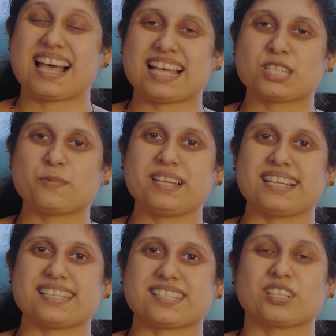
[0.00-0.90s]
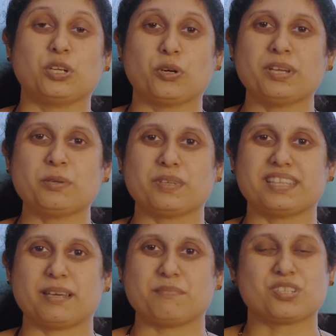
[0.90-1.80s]
as well as growing with
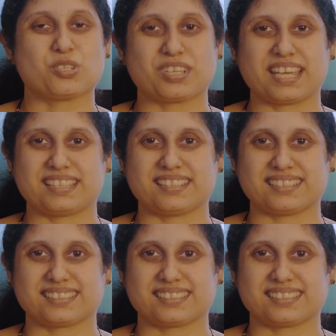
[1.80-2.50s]
them together.